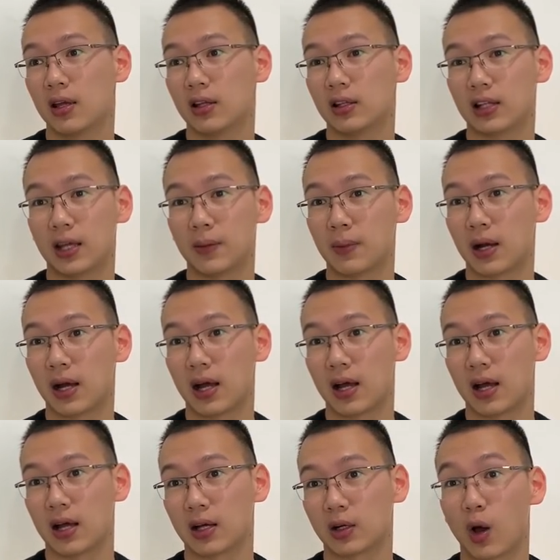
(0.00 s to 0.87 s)
yung
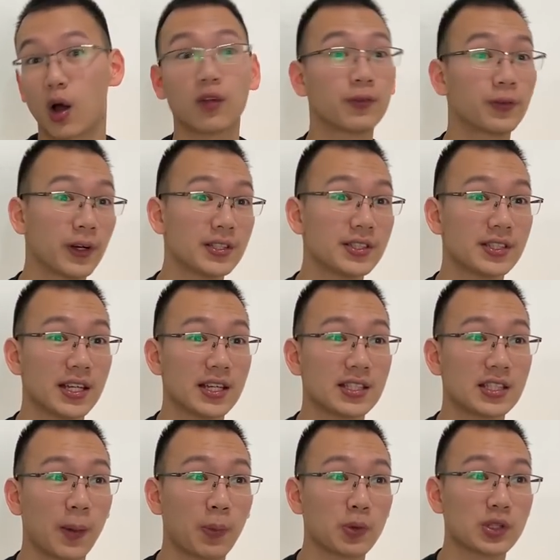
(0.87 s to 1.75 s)
mga
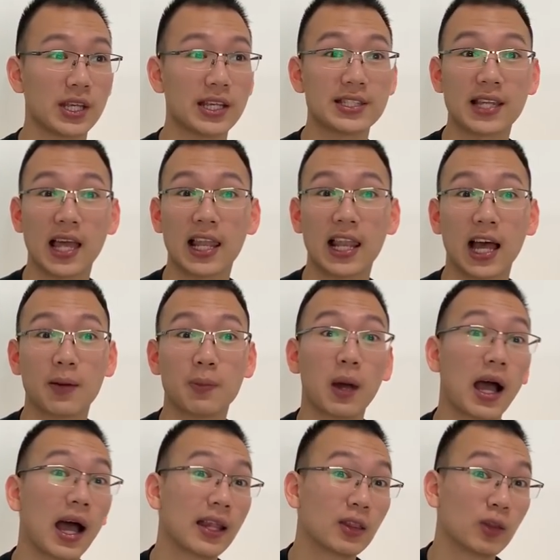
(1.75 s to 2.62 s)
conferences, tapos isa lang
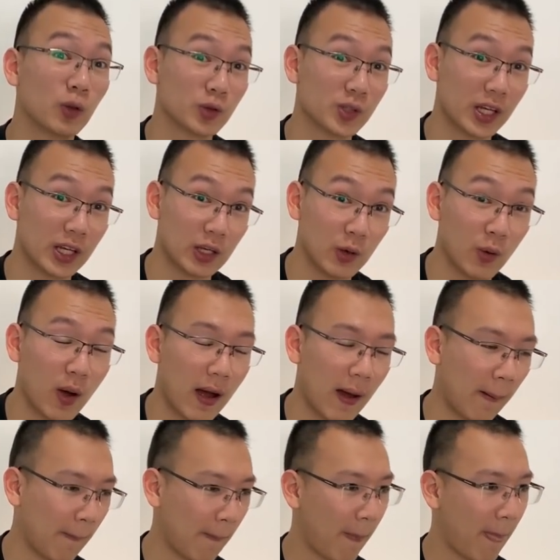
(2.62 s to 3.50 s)
mag-add to sa inyo
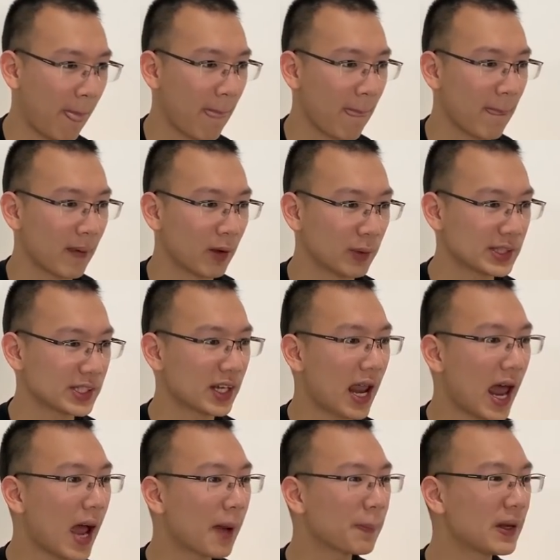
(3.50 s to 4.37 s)
ha. What's
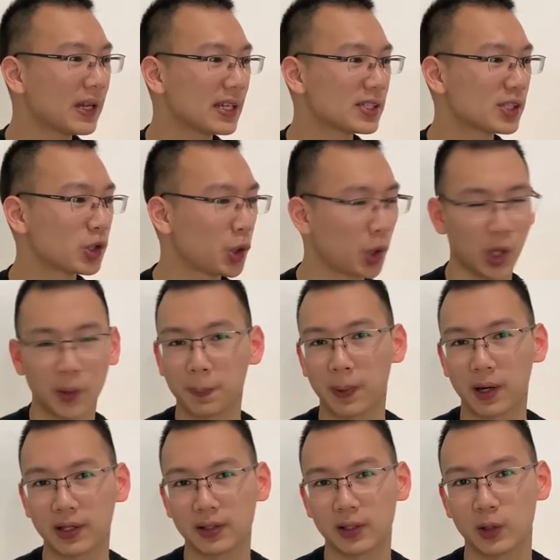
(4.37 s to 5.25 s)
gonna happen is your
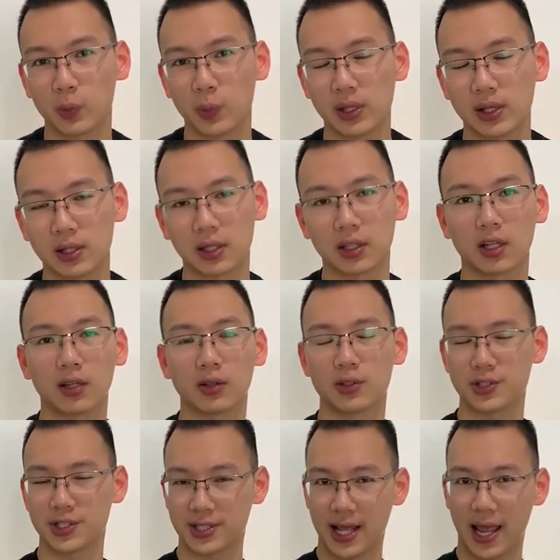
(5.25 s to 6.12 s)
partner will not
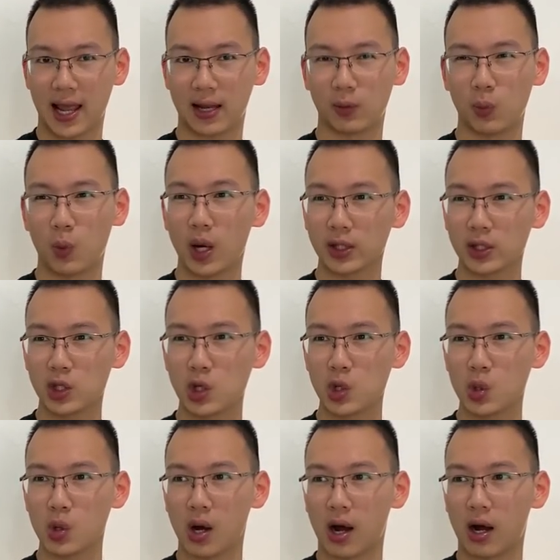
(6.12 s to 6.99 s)
understand what
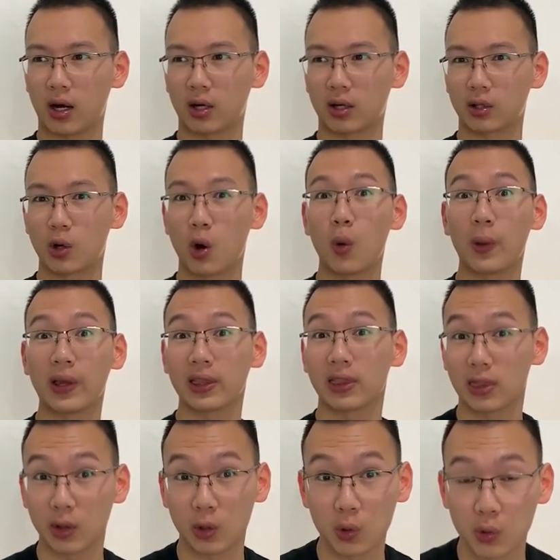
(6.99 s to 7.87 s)
you are going
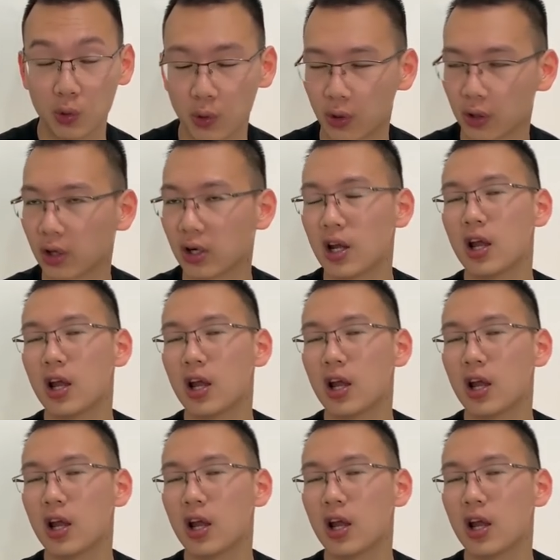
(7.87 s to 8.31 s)
through or